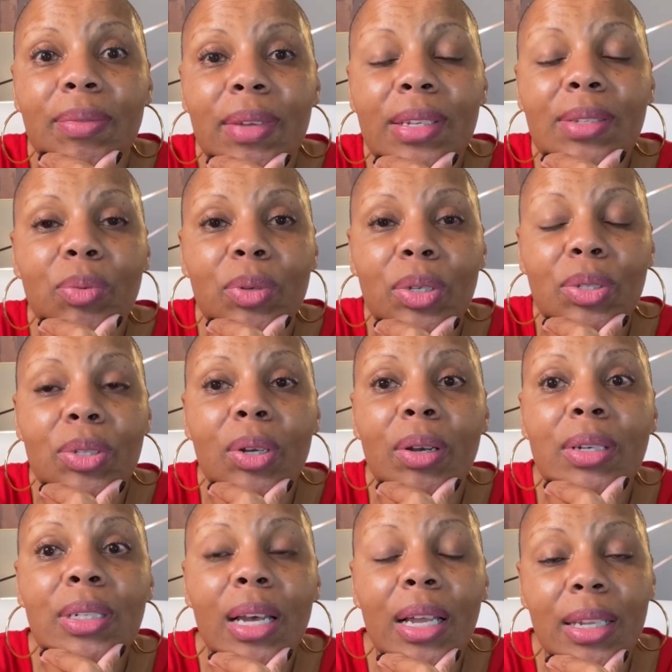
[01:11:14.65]
That's when you
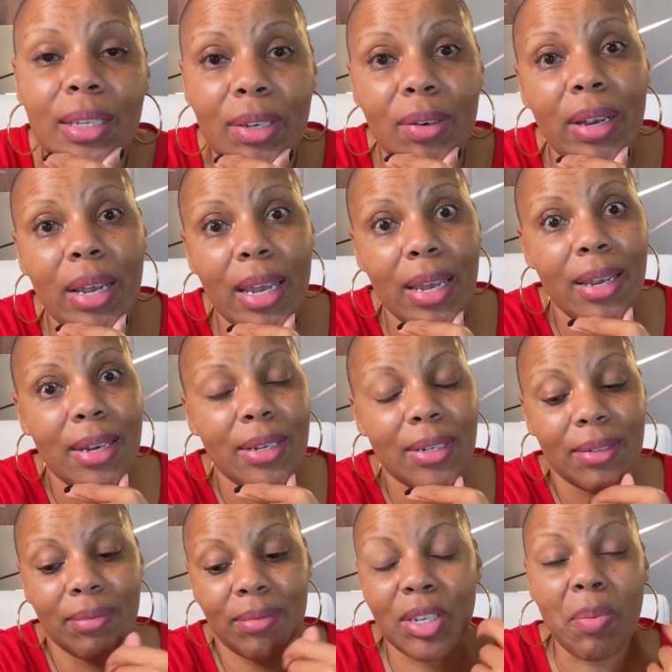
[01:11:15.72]
start telling your age.